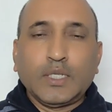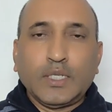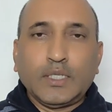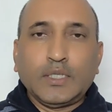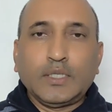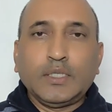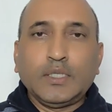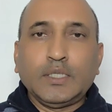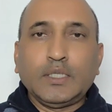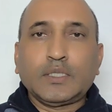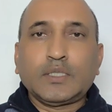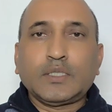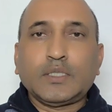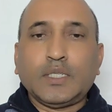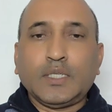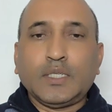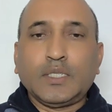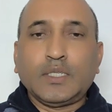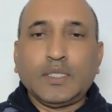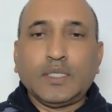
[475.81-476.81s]

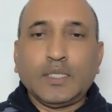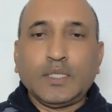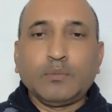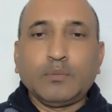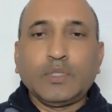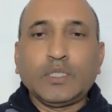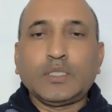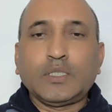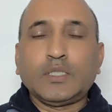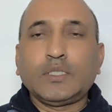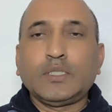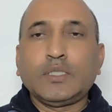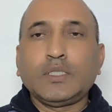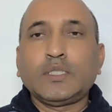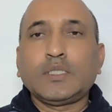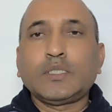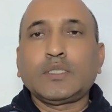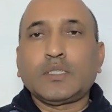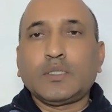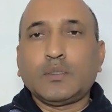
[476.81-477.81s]
ADX and
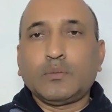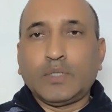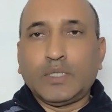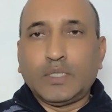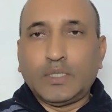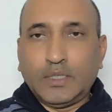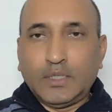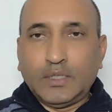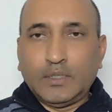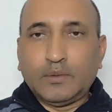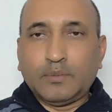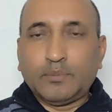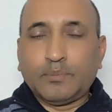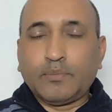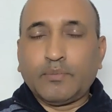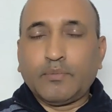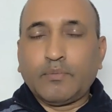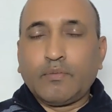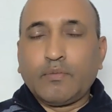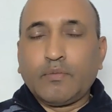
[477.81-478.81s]
MACD in coming days.
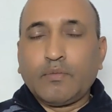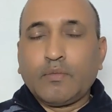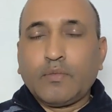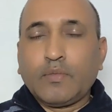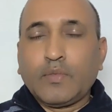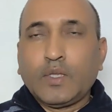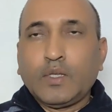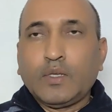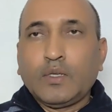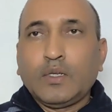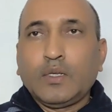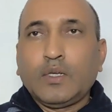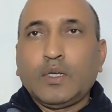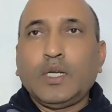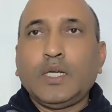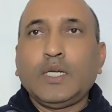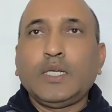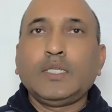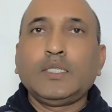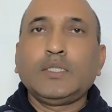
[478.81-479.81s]

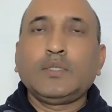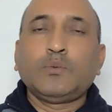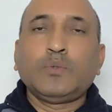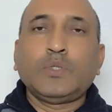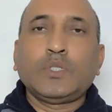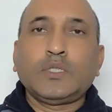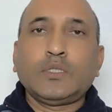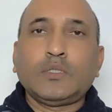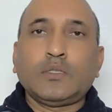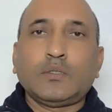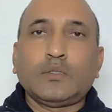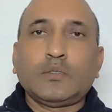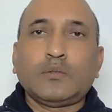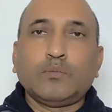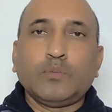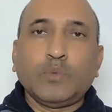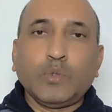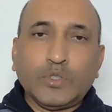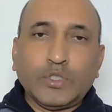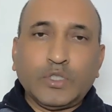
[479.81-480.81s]
And one
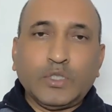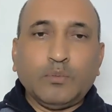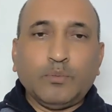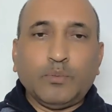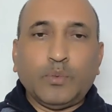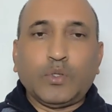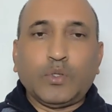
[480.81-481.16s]
most